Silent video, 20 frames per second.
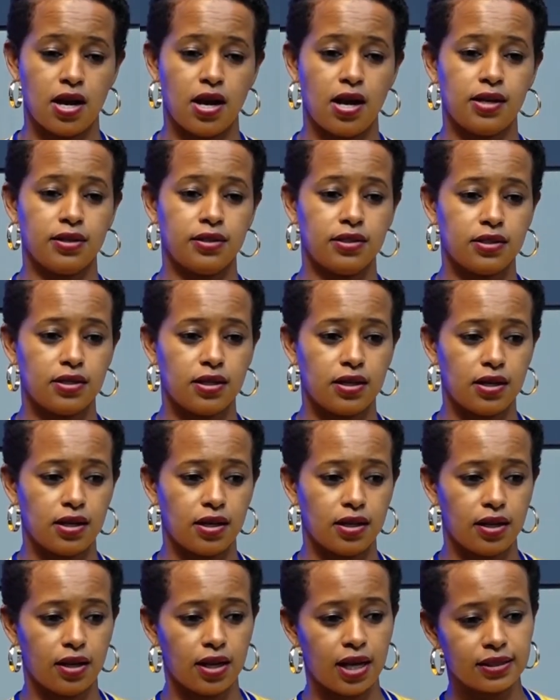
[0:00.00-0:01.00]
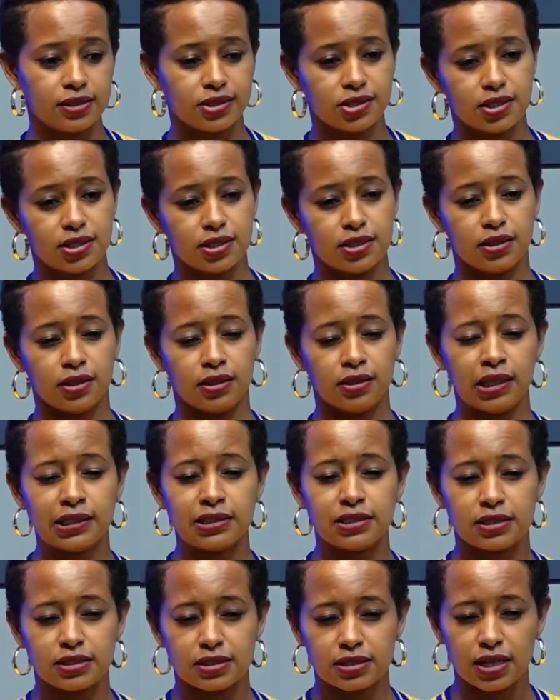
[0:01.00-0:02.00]
And largely
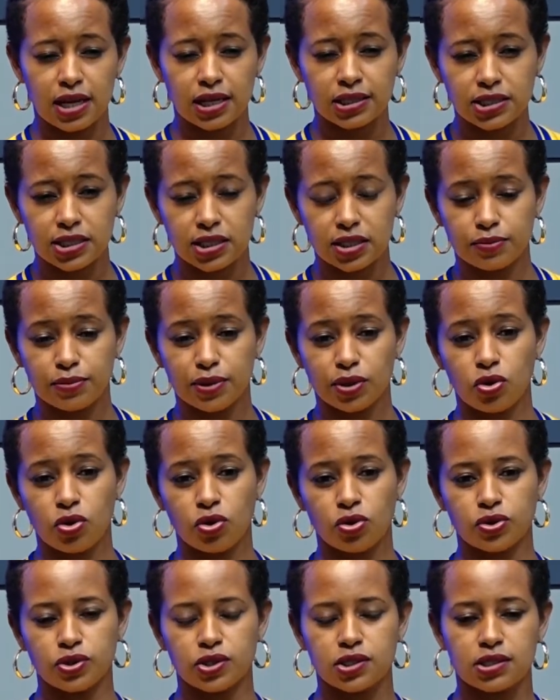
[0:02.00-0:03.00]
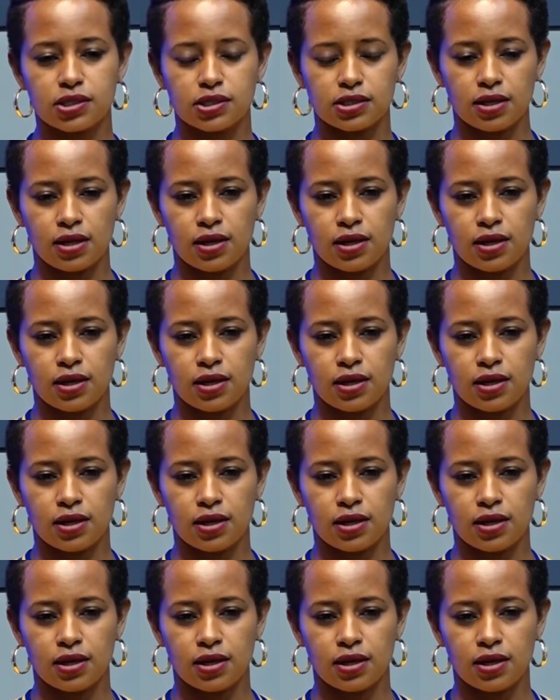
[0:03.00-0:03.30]
because